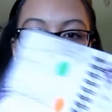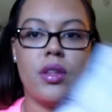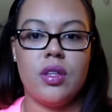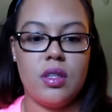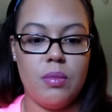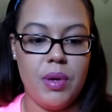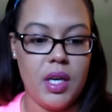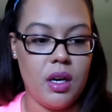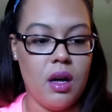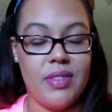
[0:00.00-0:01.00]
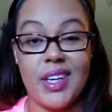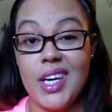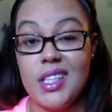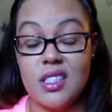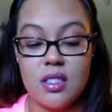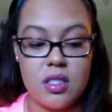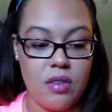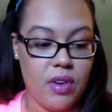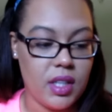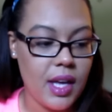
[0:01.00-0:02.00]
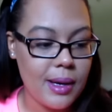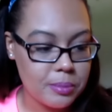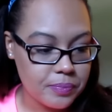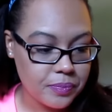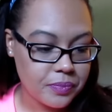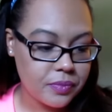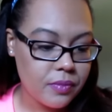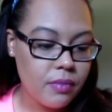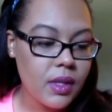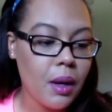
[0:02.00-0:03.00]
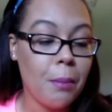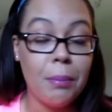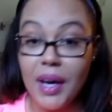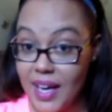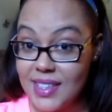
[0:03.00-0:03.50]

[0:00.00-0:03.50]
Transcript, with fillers: with depending on the kids and stuff like that. But,